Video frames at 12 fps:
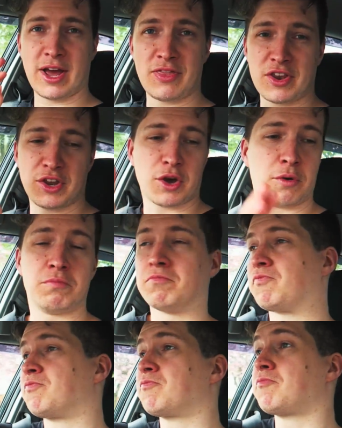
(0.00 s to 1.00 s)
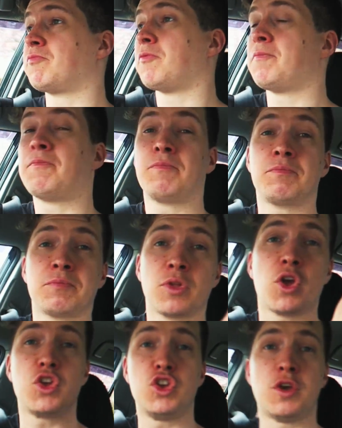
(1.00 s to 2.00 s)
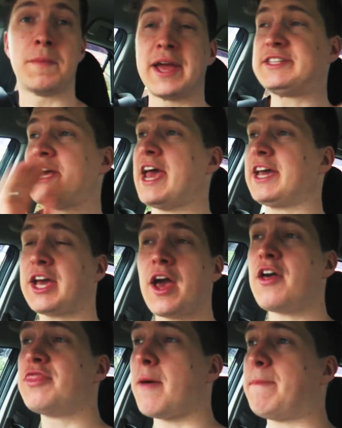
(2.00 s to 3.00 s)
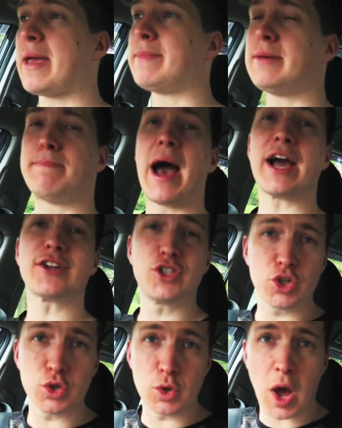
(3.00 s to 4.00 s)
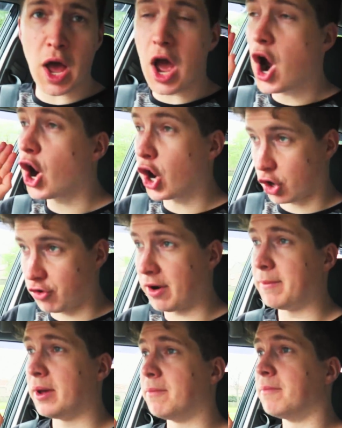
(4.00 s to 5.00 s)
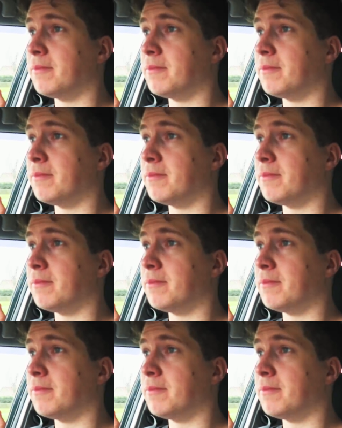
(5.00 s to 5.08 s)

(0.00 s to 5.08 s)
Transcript: and then you go, you may take the baby back to her crib.